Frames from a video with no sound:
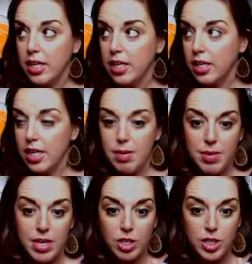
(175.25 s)

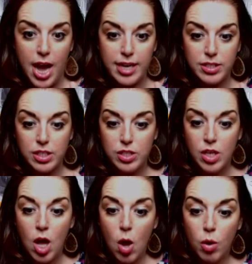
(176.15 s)
claiming your taxes,
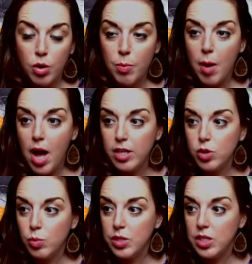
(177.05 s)
your boss
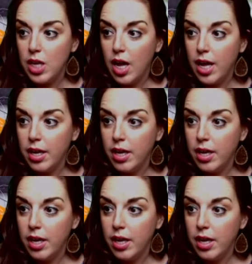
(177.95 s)
was not